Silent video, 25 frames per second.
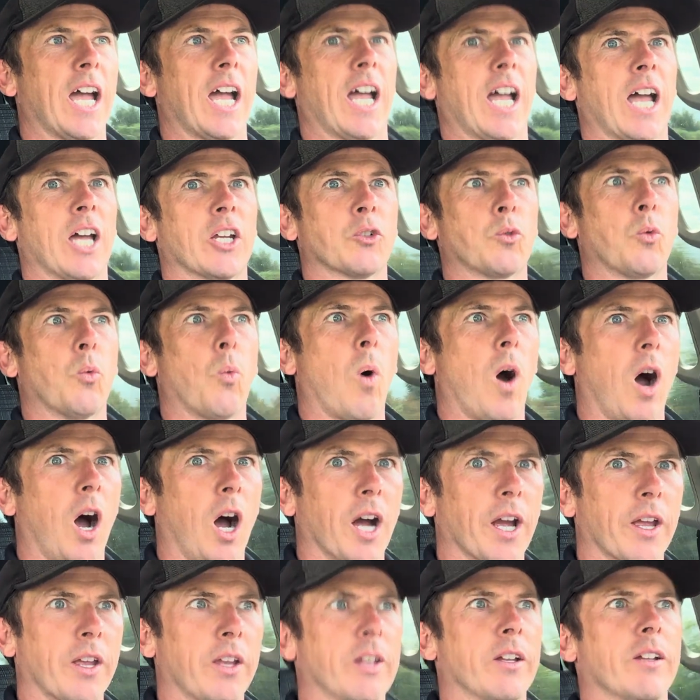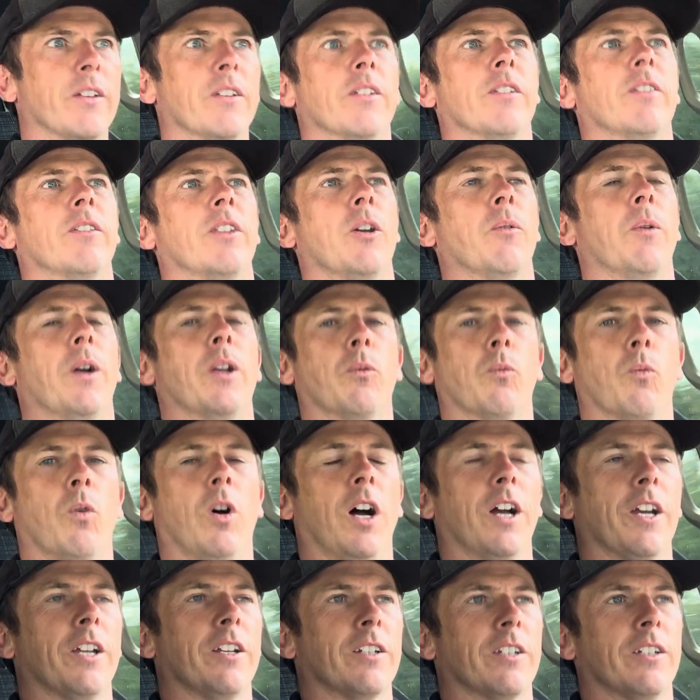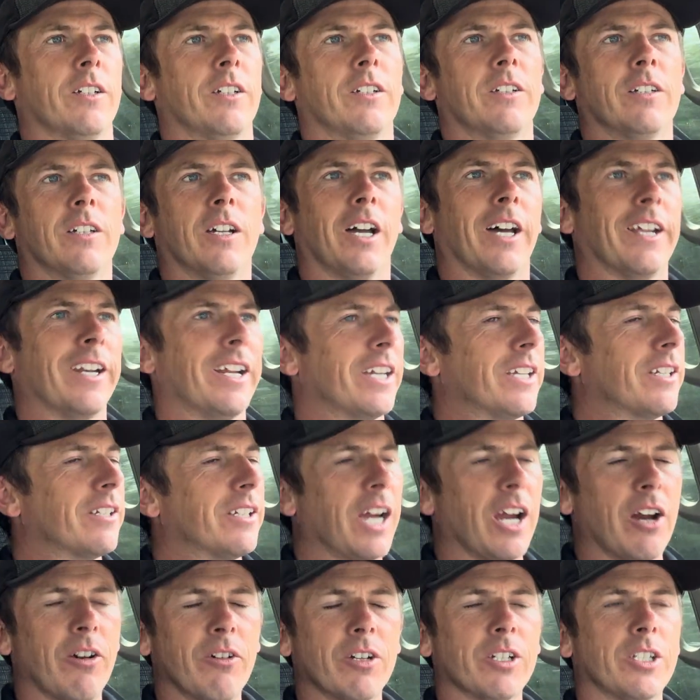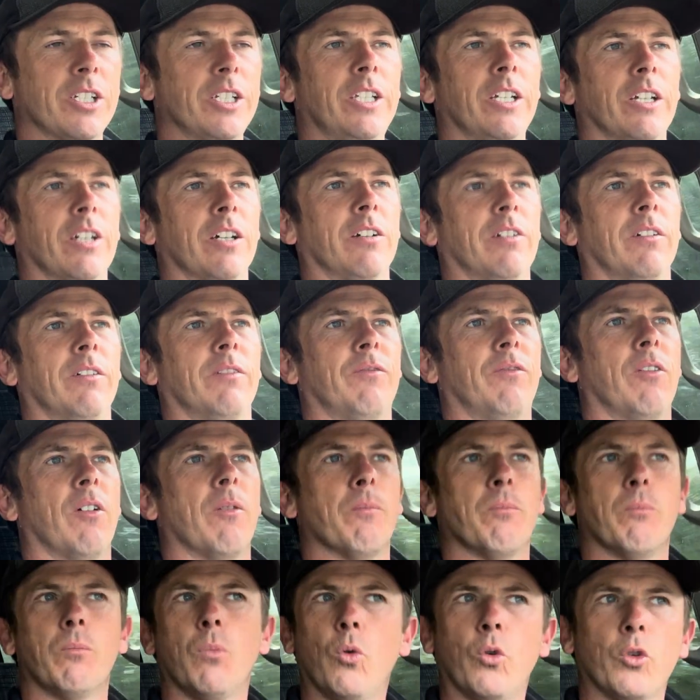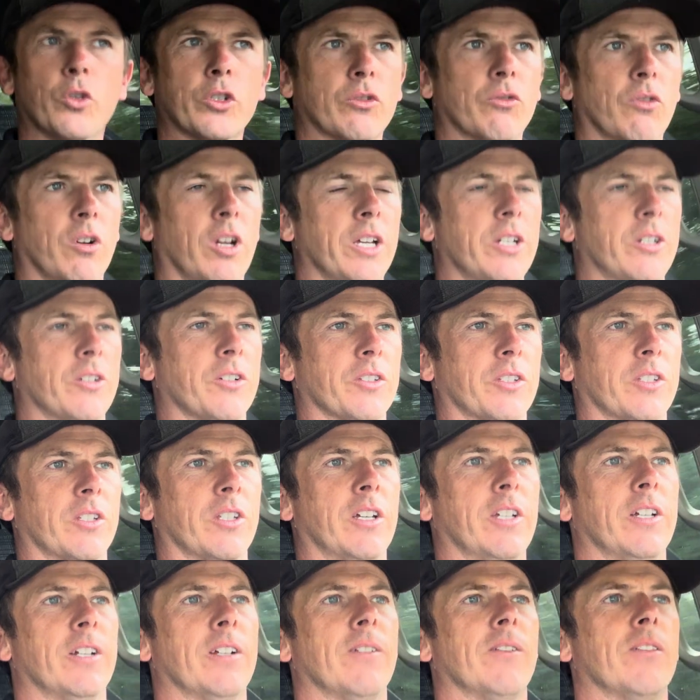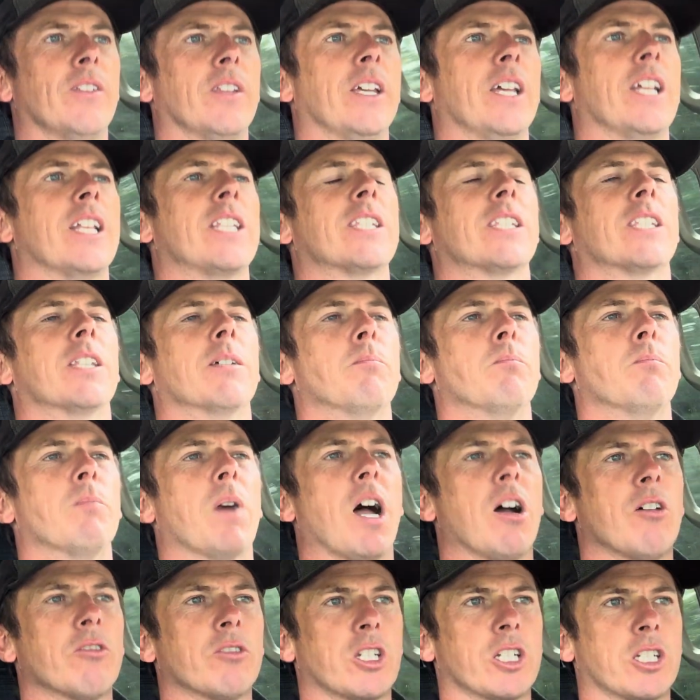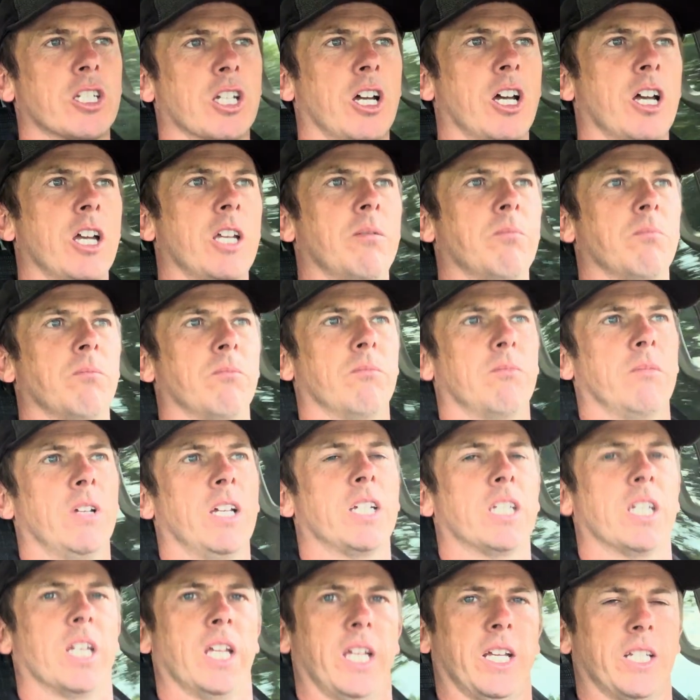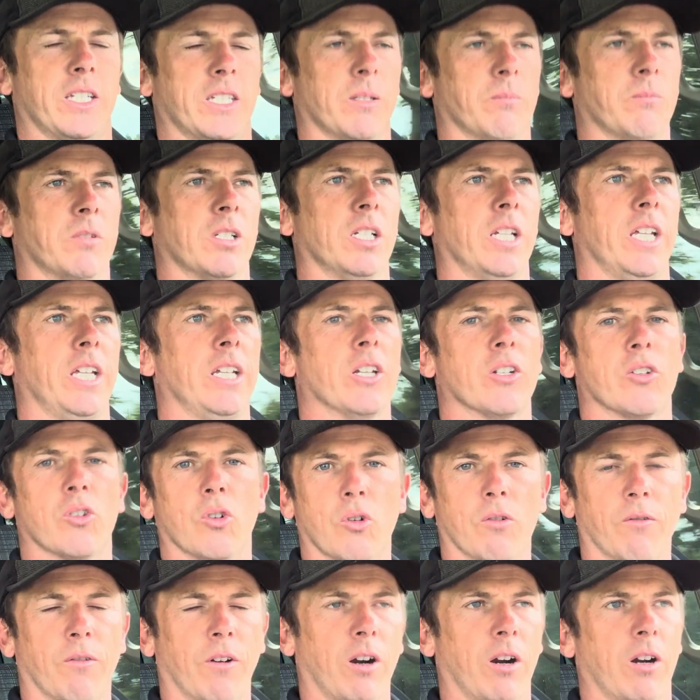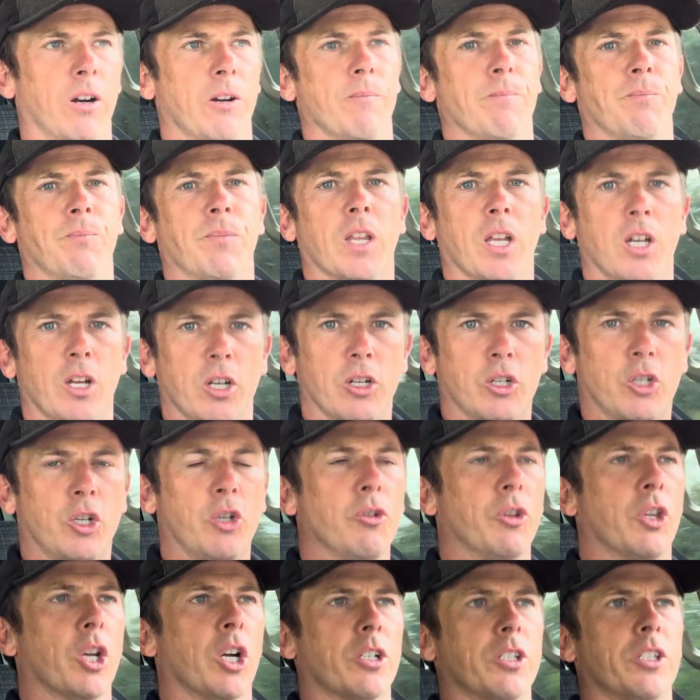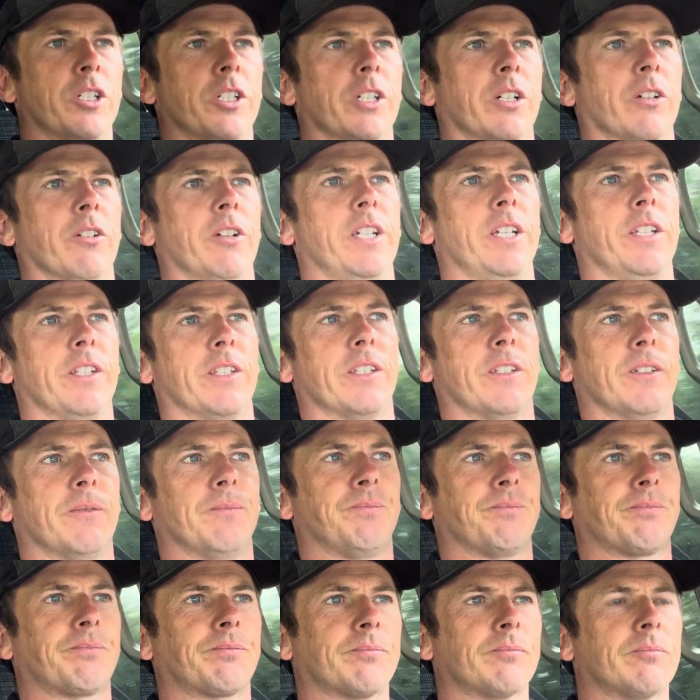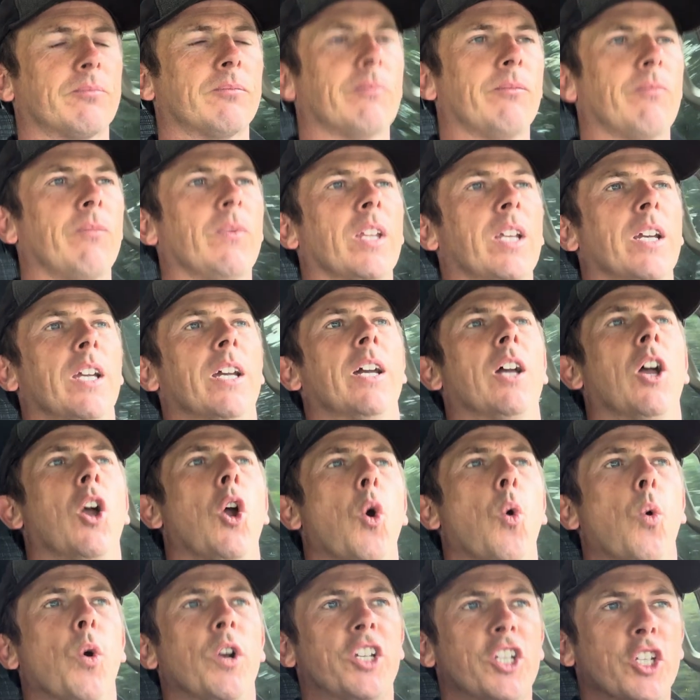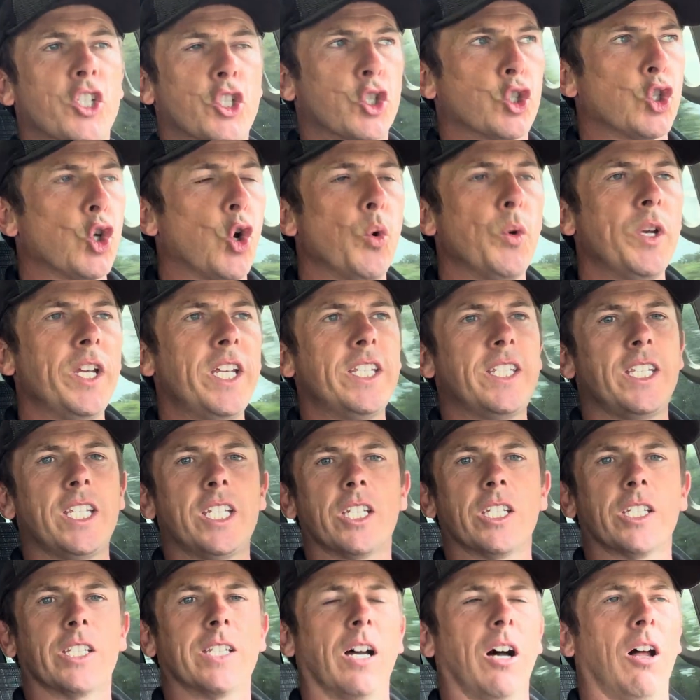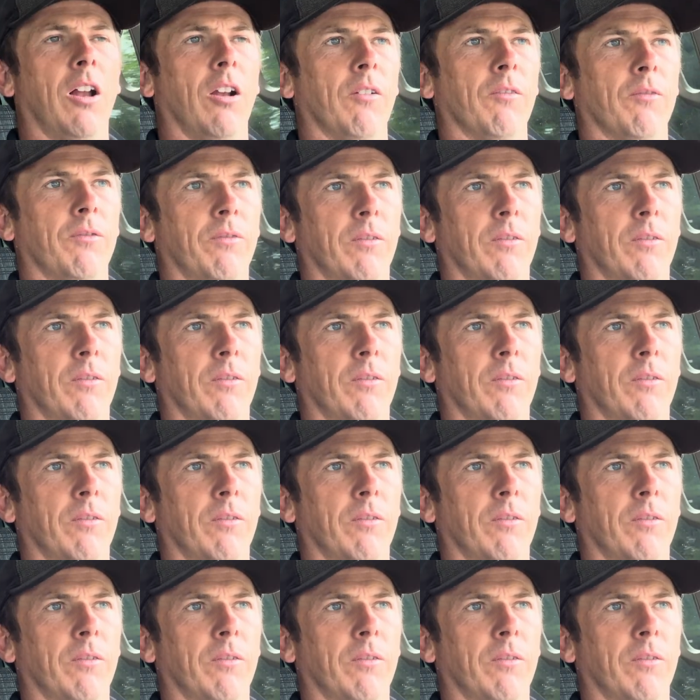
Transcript: at why they went wide. And I guarantee you, for most riders, it's the amount of time it takes them to lean it over to 30 degrees, which is so easy to solve.